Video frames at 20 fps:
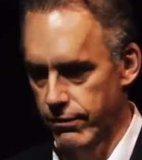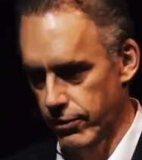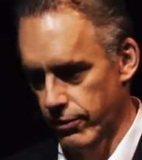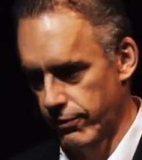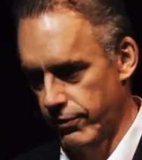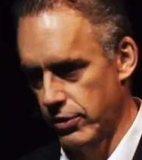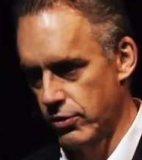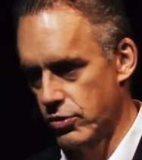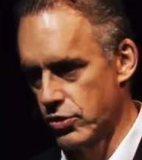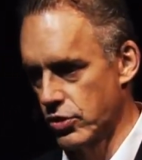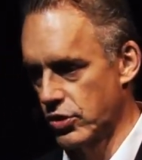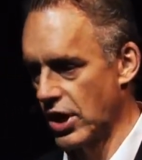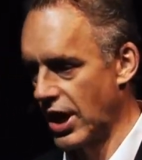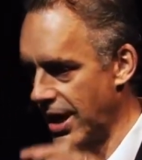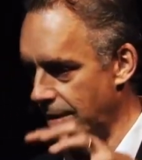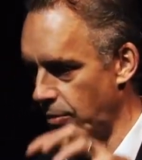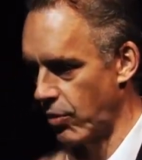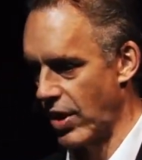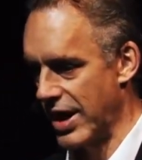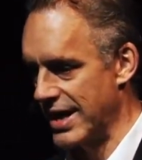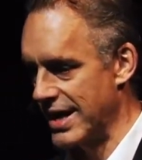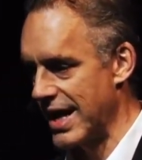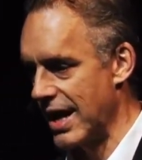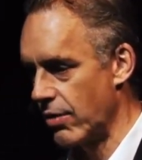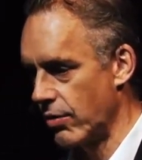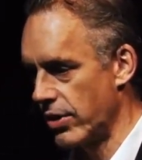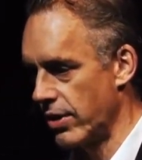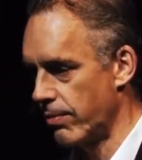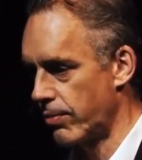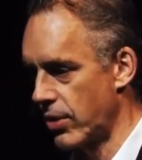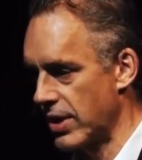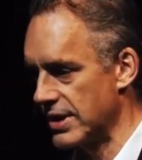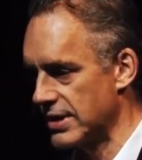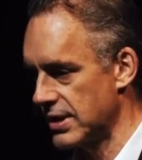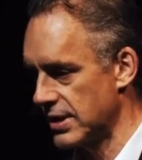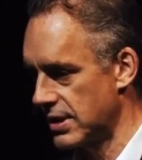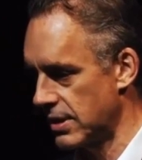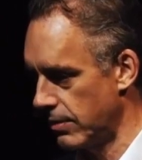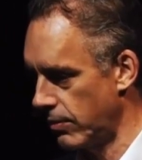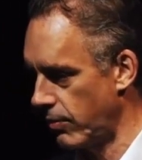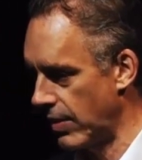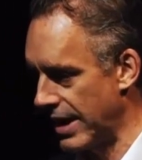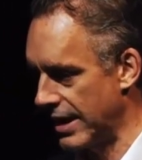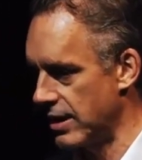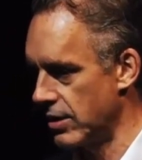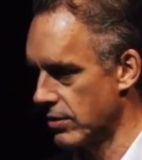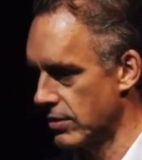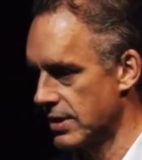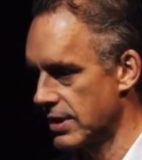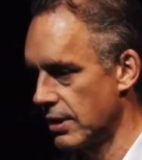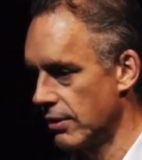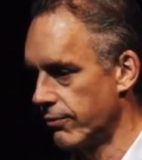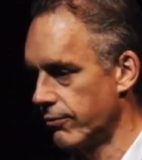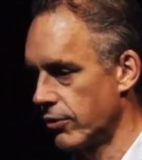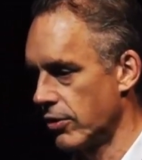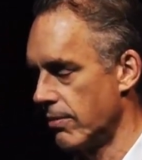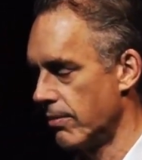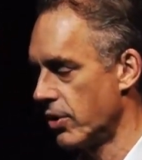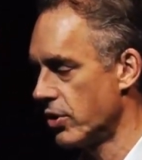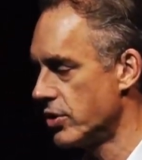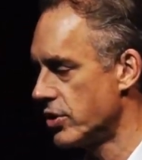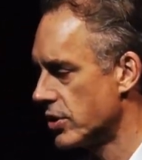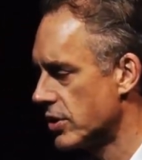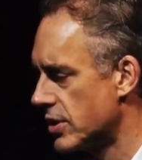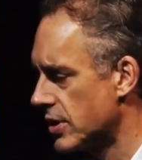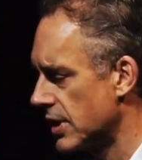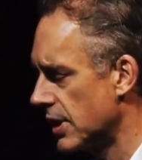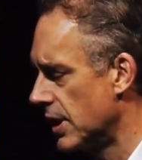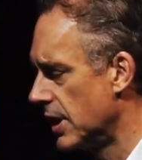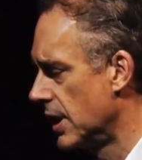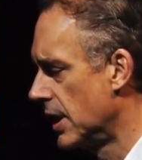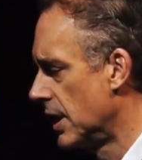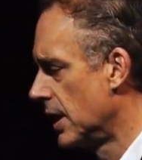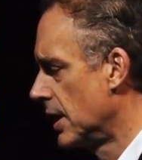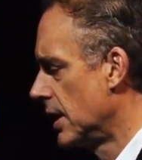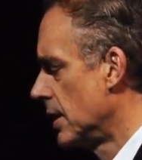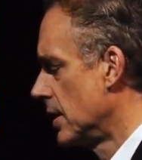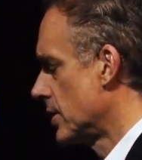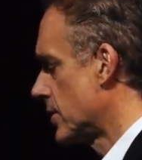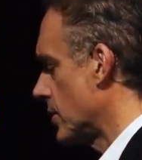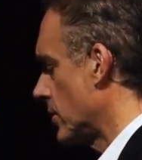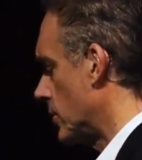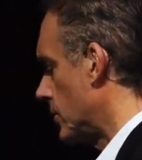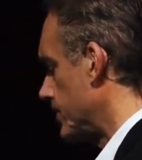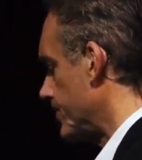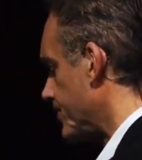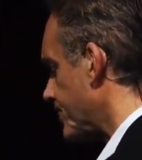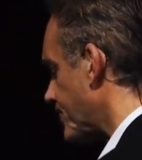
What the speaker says: for future time right now in the present to ready yourself for emergency. So